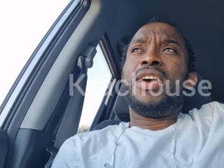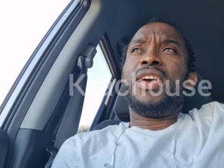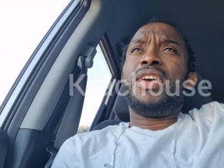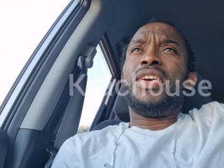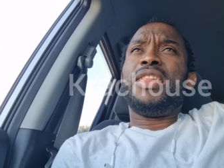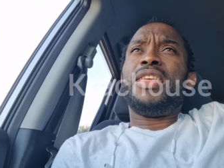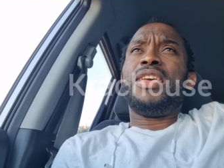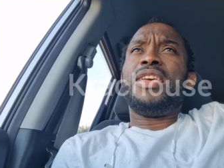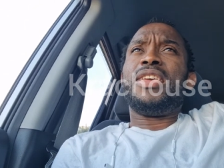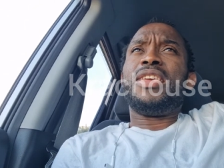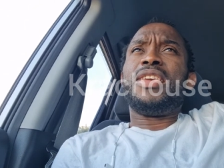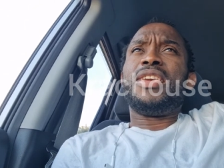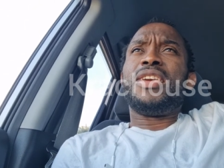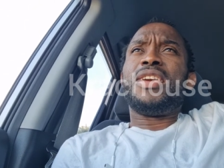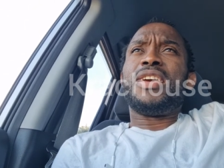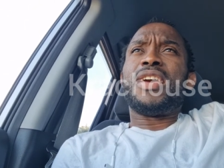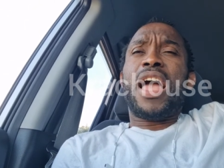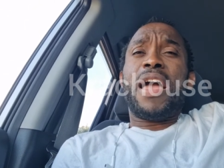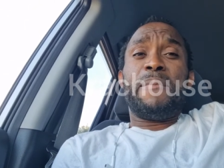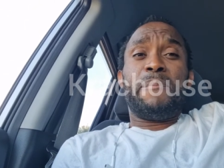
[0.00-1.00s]
And uh,
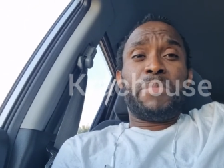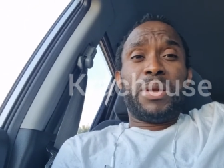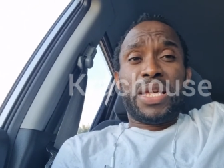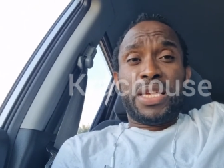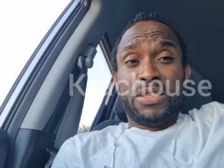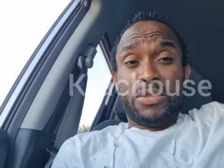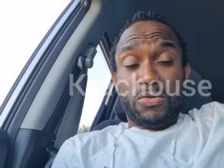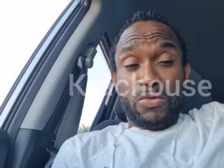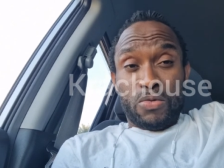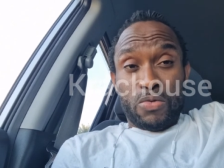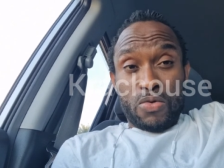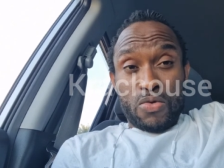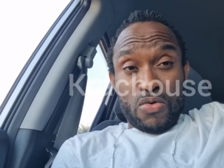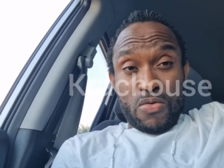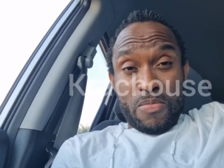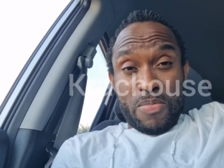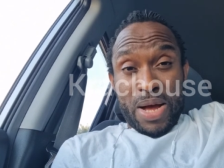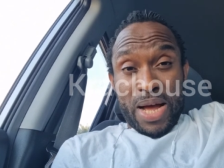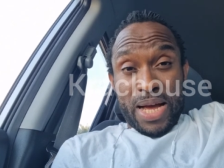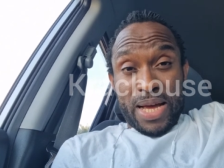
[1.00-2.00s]
yeah, I plan to go
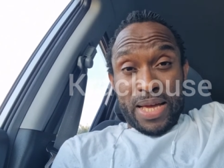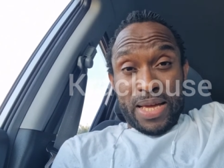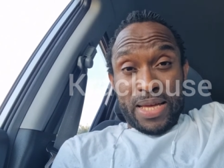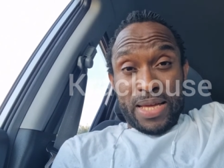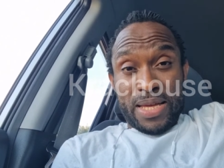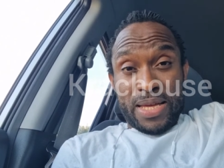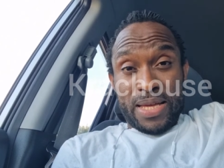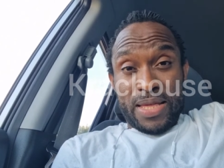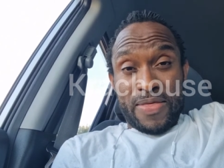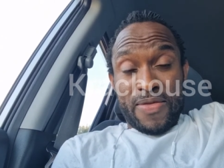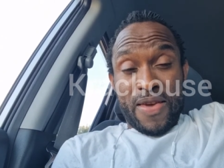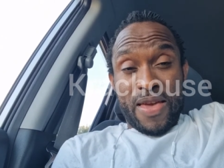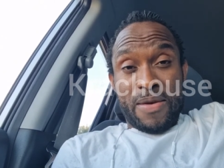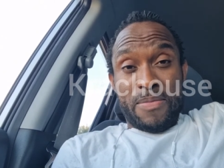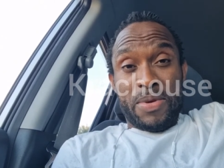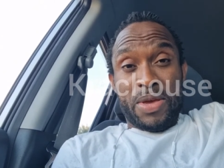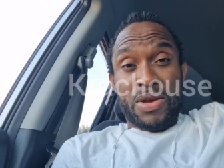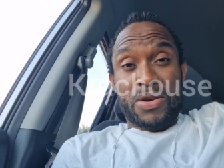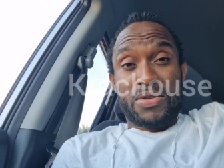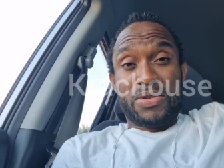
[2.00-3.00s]
back there
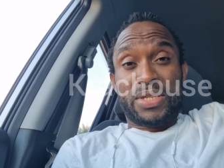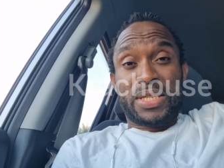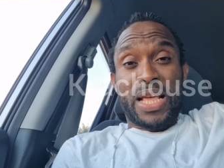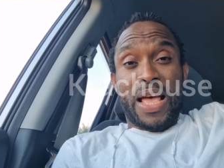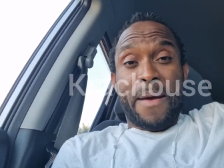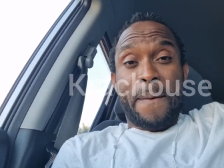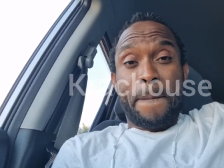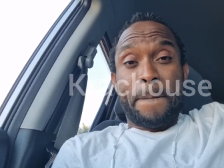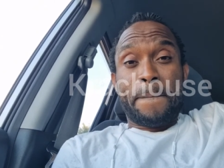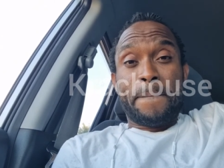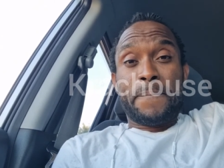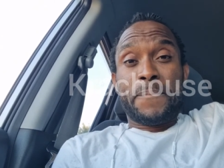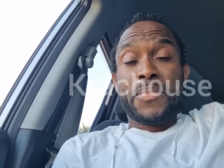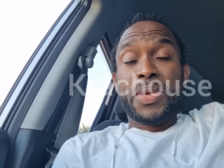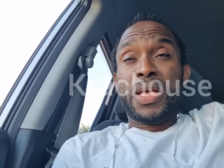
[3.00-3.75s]
because I'm,